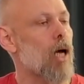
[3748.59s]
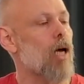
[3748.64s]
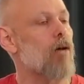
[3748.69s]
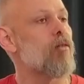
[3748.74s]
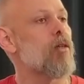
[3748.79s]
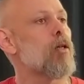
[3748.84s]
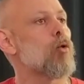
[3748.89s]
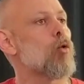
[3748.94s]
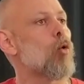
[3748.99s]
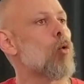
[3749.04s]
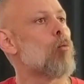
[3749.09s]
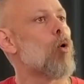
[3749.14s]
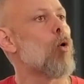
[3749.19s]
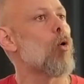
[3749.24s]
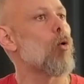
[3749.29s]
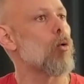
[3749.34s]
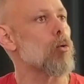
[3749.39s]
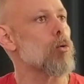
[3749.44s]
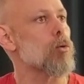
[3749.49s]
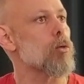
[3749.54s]
Having no
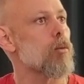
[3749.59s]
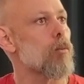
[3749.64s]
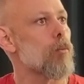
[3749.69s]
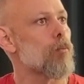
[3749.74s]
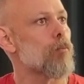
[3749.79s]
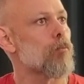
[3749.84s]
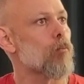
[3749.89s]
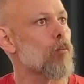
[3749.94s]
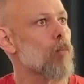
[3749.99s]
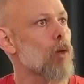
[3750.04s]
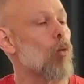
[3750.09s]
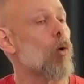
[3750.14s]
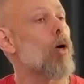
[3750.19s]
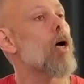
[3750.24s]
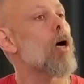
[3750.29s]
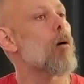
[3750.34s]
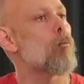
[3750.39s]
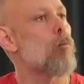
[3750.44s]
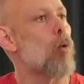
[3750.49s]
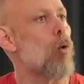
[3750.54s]
morals.
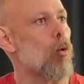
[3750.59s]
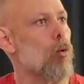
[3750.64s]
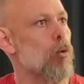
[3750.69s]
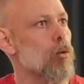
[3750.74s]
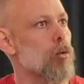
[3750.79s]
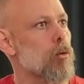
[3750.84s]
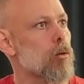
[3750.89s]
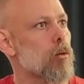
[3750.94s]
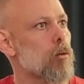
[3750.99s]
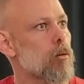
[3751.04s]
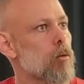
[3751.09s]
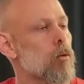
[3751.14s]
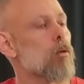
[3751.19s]
Where are morals?